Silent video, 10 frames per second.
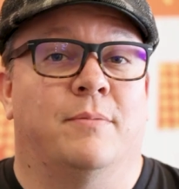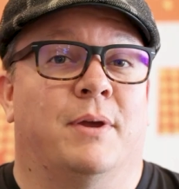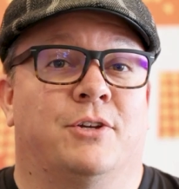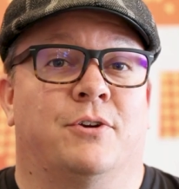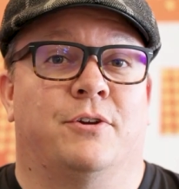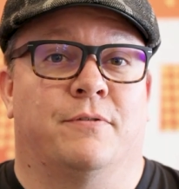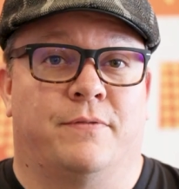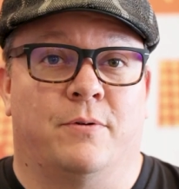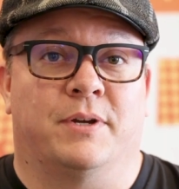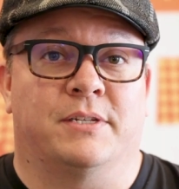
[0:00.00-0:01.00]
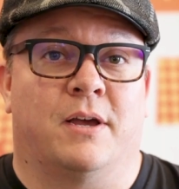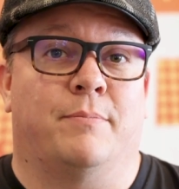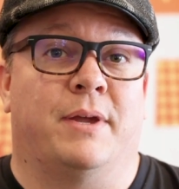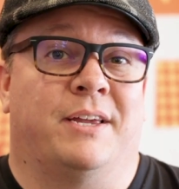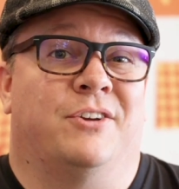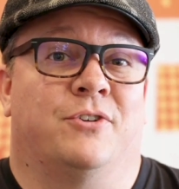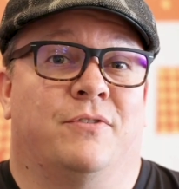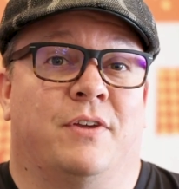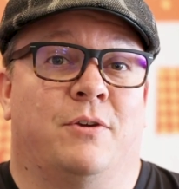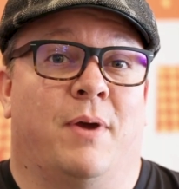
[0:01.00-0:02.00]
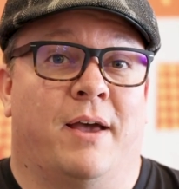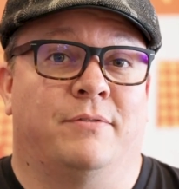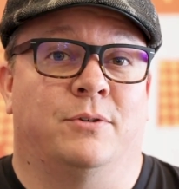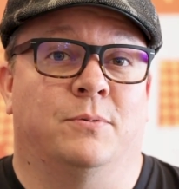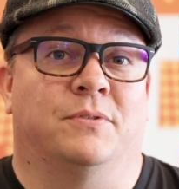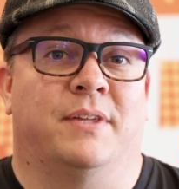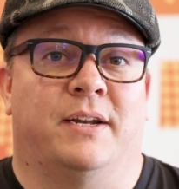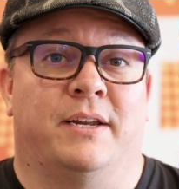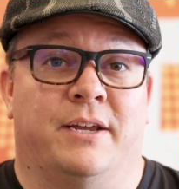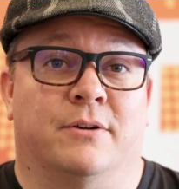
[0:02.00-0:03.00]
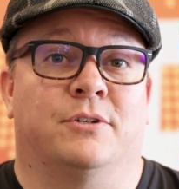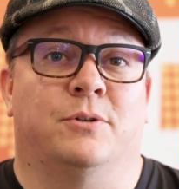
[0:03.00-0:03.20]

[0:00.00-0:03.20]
need to make sure you're focused on making sure that you have tools that adhere